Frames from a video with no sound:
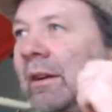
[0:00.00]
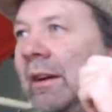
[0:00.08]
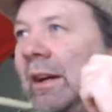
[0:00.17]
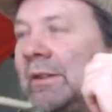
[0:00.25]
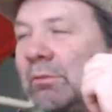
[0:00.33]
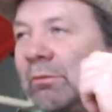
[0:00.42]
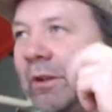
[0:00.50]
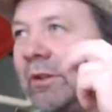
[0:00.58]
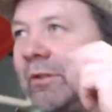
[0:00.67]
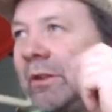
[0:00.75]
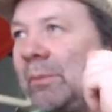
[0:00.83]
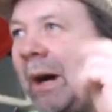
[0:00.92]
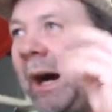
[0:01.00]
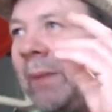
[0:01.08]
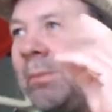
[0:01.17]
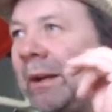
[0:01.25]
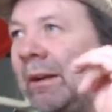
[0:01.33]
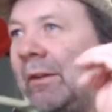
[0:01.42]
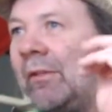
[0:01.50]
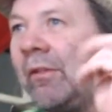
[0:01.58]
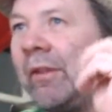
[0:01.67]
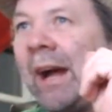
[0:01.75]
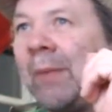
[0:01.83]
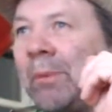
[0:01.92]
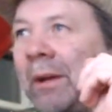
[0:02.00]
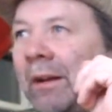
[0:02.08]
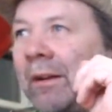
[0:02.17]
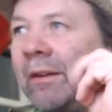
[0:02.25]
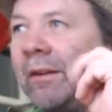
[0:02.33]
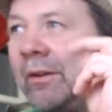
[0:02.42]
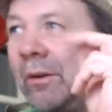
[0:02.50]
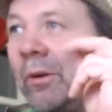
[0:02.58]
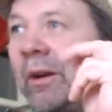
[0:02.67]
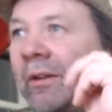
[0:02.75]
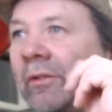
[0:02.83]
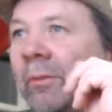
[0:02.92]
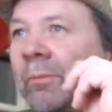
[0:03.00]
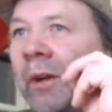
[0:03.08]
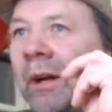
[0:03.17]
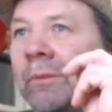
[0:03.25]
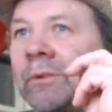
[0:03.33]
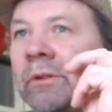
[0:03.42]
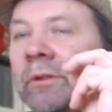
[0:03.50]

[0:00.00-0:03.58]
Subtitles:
it's really poppy and snappy and annoying sometimes.